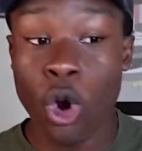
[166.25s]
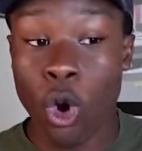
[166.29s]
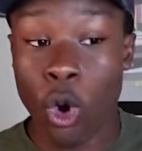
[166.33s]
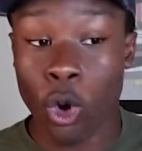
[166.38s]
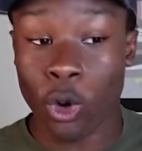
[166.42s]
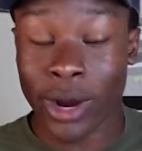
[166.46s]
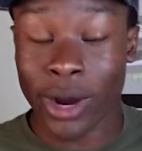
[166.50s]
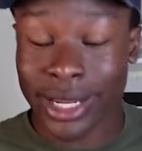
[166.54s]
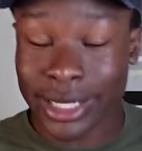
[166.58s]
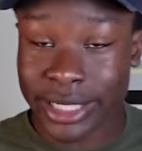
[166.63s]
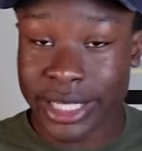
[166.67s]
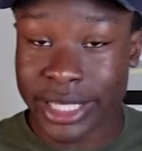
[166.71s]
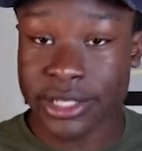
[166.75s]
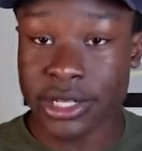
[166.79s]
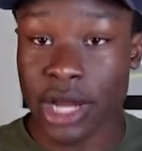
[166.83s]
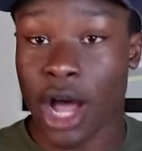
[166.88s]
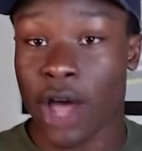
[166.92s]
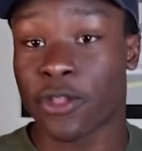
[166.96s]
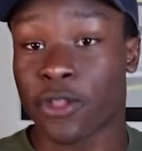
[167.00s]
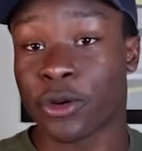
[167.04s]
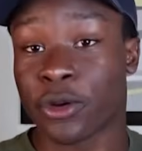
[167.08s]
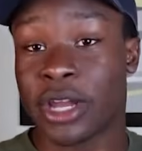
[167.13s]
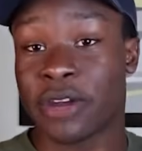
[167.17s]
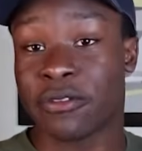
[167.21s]
or at least
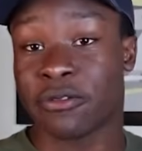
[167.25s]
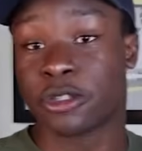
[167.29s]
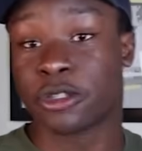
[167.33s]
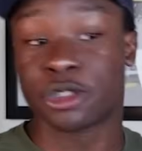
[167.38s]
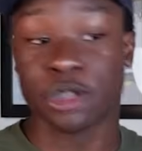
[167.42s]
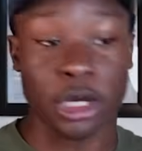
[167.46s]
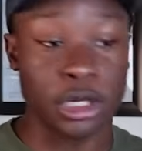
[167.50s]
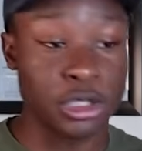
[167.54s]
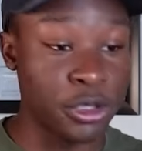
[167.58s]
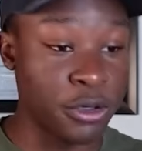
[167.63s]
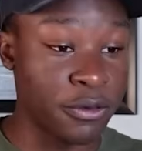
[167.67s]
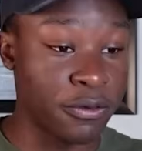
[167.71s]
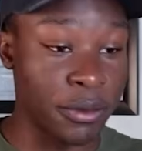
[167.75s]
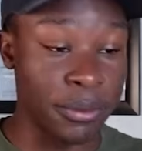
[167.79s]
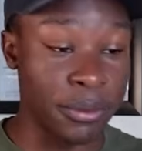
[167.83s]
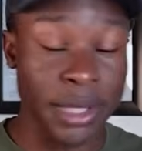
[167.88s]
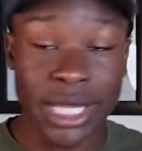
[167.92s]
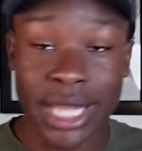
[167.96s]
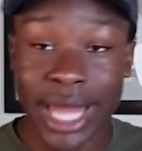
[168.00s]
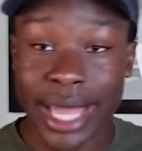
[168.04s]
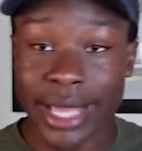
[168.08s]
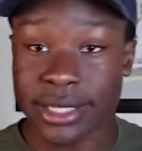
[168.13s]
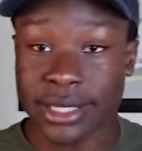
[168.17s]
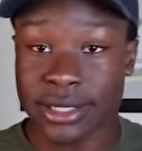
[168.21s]
other infrastructure from
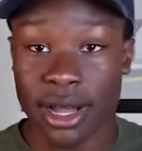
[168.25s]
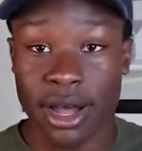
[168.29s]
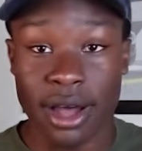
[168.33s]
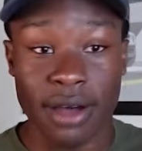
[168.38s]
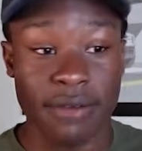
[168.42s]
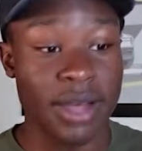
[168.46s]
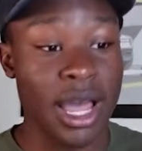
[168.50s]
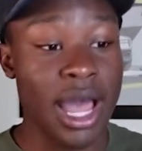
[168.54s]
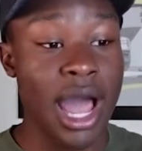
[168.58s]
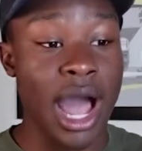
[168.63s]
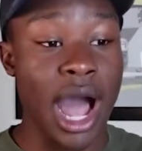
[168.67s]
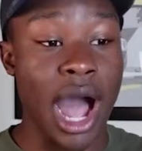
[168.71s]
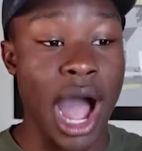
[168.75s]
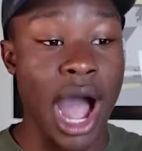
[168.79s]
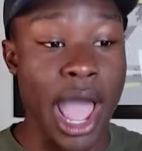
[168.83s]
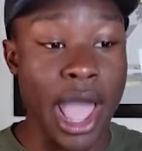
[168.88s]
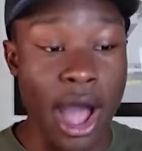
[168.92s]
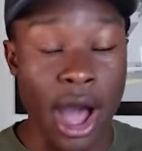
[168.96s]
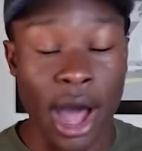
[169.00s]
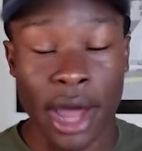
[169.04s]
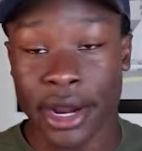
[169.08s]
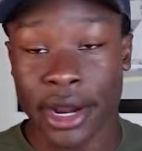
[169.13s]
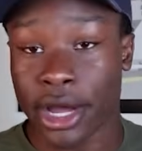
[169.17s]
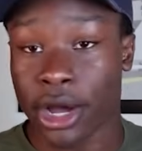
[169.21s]
the likes of
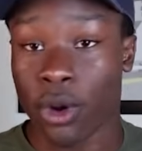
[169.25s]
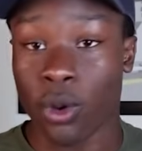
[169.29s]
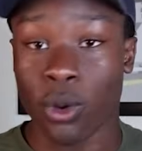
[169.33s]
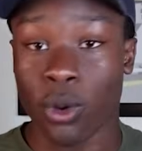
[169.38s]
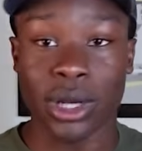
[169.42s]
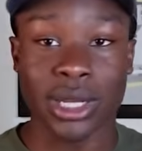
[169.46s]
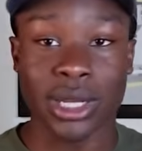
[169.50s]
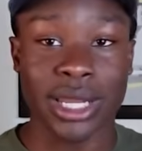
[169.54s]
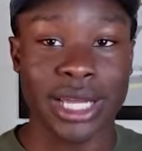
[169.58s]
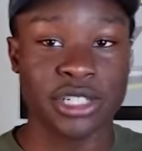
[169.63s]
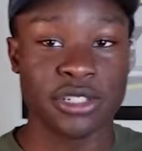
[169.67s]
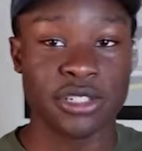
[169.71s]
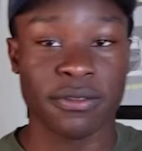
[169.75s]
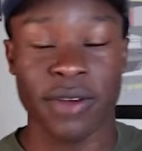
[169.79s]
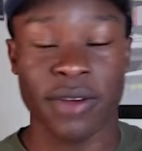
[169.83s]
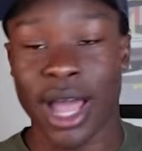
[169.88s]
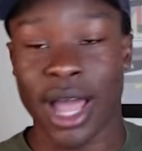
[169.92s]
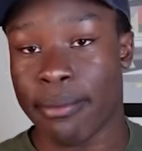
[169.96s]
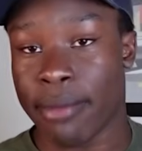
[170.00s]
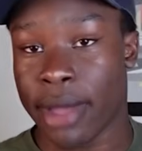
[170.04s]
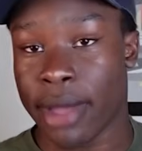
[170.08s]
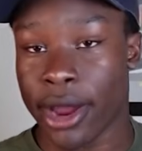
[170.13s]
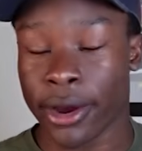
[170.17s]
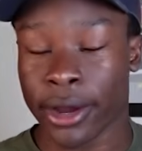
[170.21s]
Iona or Electrify
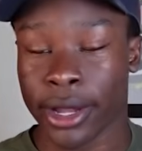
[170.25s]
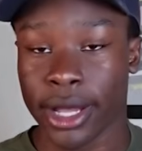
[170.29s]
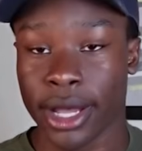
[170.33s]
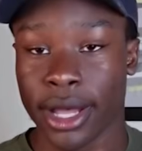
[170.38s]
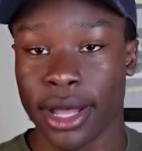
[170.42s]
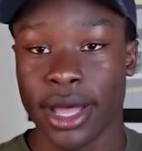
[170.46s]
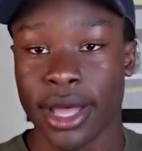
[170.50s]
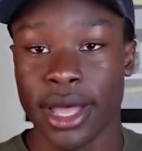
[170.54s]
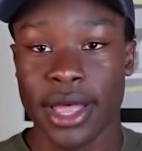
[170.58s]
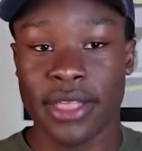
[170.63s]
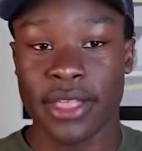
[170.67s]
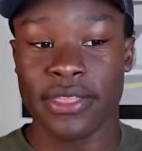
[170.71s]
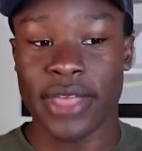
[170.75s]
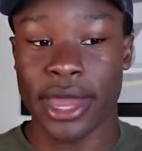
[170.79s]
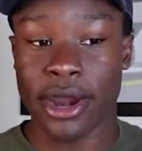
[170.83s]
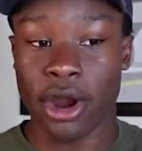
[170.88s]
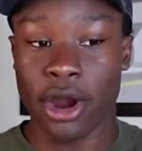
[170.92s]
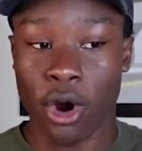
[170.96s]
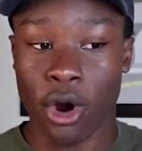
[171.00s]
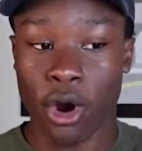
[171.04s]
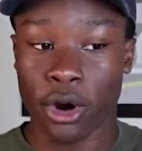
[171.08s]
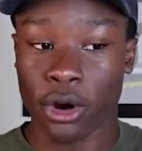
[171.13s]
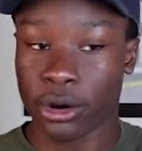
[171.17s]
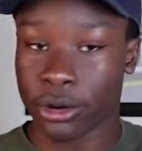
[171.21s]
America that
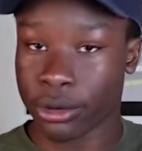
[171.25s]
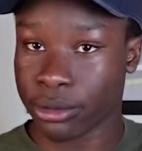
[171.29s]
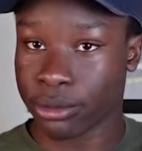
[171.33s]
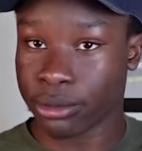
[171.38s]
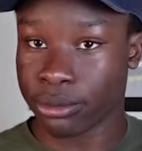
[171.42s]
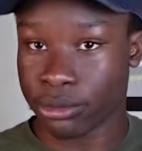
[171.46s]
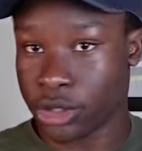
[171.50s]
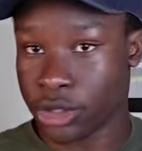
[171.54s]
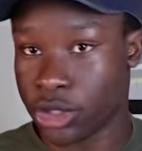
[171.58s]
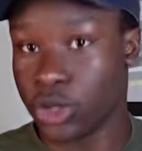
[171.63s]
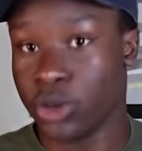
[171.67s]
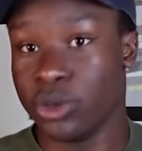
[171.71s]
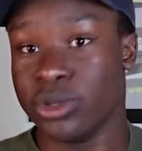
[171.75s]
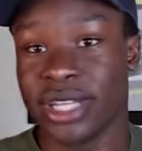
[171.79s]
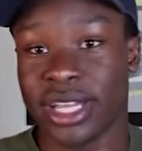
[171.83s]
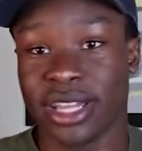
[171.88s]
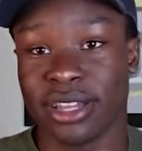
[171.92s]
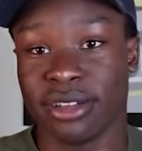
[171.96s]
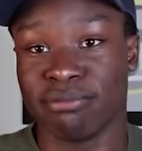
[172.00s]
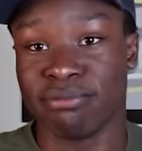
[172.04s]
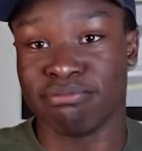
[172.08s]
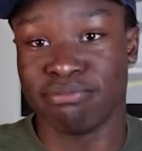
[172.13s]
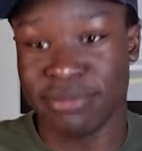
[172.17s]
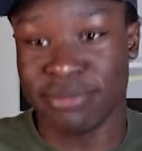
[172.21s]
are
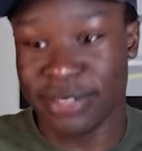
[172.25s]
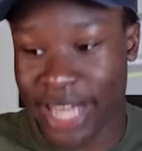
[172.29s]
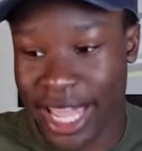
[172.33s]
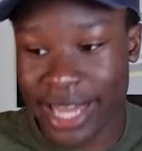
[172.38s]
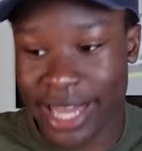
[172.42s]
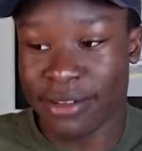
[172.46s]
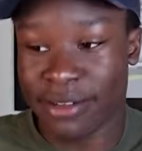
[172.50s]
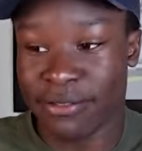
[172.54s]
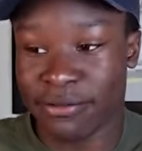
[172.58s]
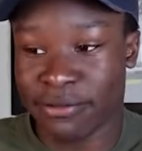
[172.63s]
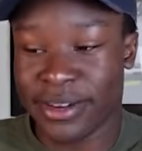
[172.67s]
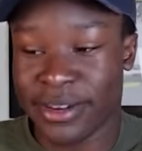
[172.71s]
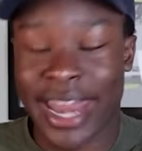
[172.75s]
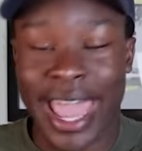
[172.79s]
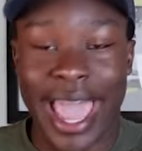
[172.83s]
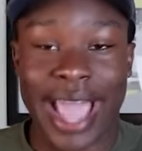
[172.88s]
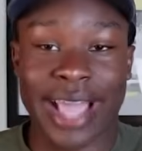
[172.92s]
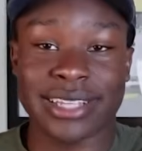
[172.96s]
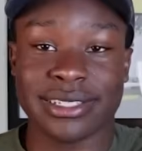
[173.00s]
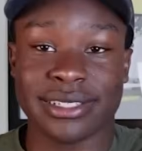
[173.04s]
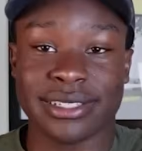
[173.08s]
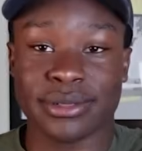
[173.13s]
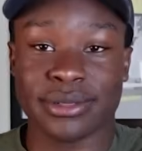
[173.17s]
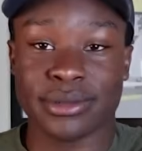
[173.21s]
using native
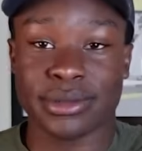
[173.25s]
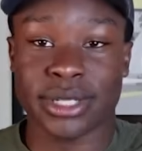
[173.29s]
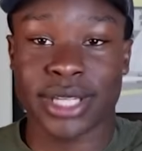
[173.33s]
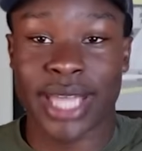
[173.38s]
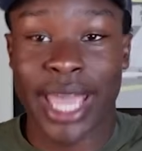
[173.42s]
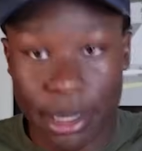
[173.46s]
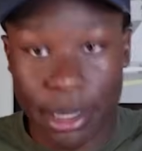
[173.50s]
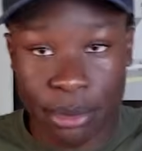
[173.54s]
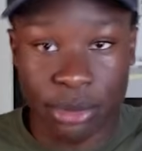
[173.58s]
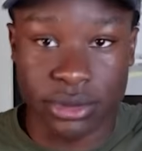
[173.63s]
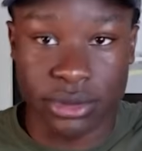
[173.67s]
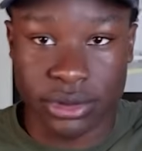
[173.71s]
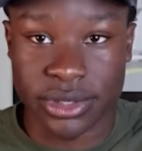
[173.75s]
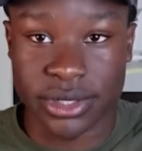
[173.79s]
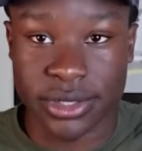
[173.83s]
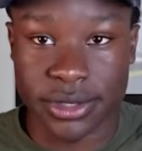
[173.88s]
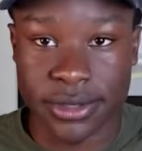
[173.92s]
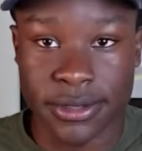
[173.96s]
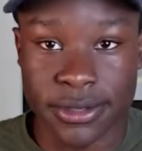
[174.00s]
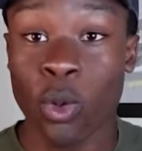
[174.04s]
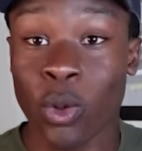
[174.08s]
NACS cables.